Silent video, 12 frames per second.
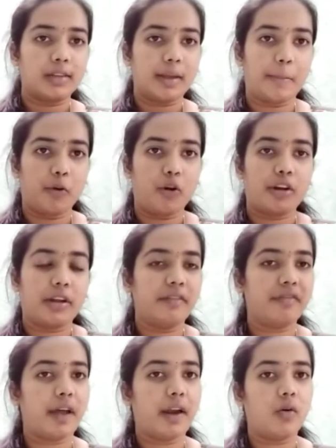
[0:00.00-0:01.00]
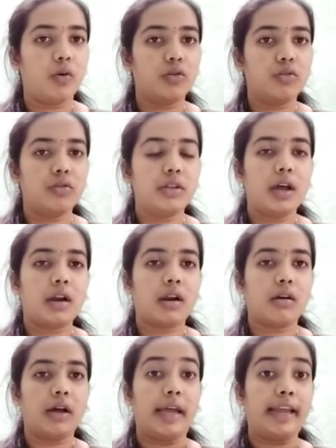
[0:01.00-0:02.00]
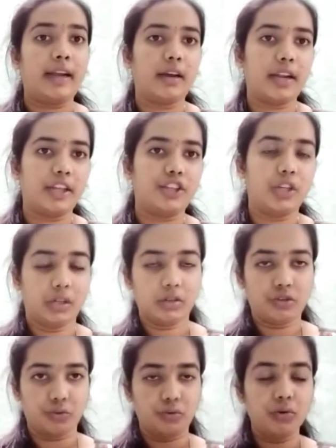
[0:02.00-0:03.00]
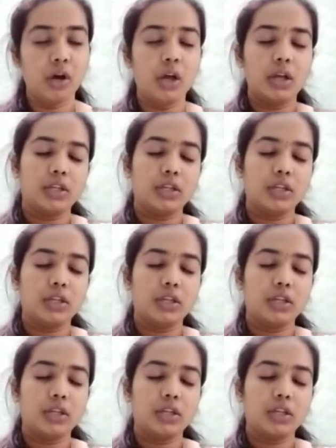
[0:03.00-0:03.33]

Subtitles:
supportive, and also they're encouraging too.